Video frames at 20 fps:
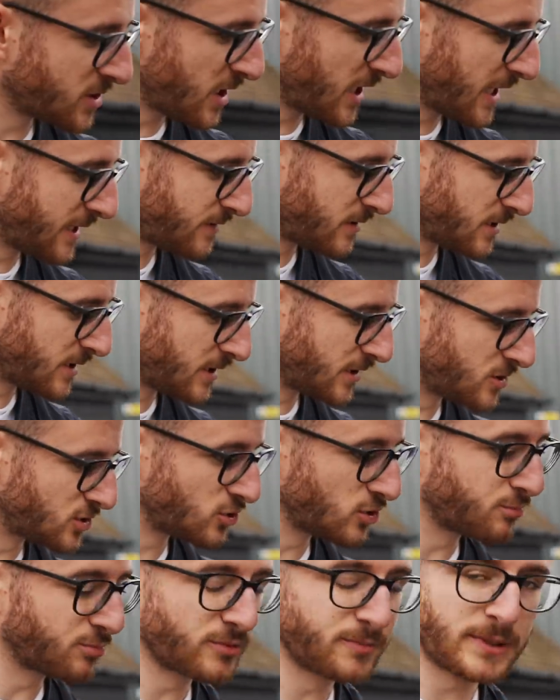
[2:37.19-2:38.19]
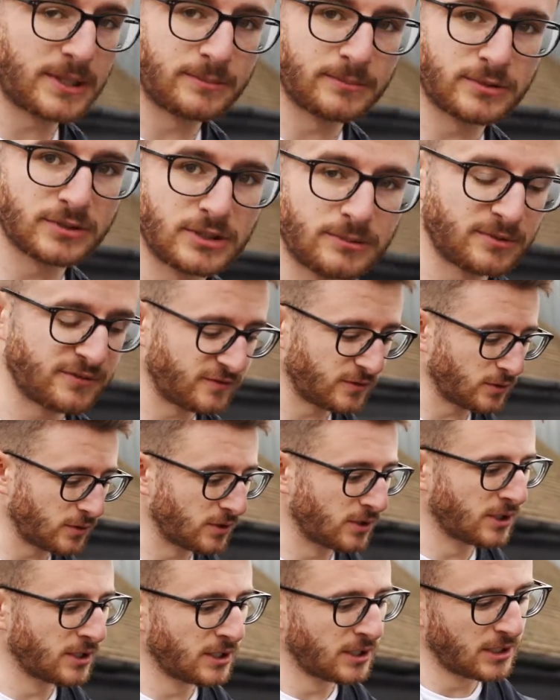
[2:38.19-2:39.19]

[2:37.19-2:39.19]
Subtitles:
Because I had the Supra pump on it before,